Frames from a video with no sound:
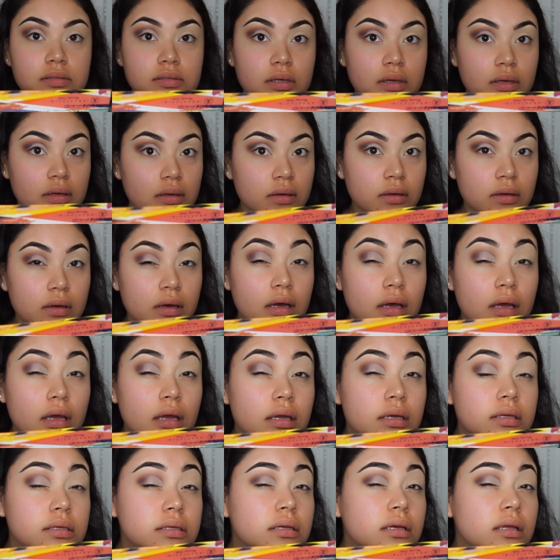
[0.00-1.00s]
So
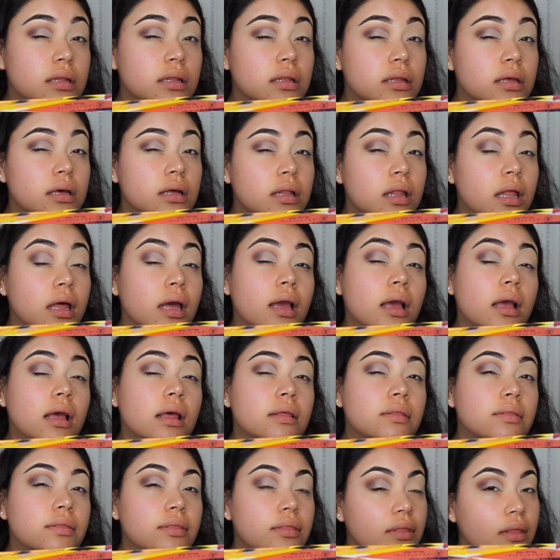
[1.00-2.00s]
it should look like
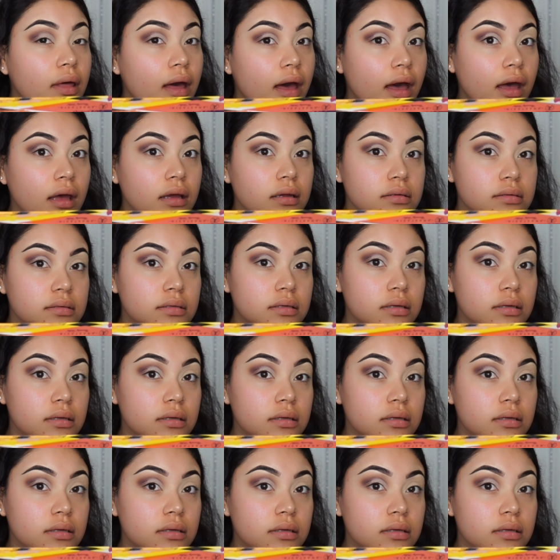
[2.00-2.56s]
that.